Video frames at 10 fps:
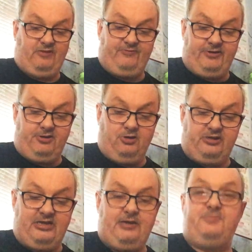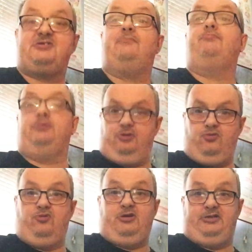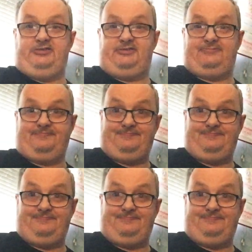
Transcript: video games and Blu-rays.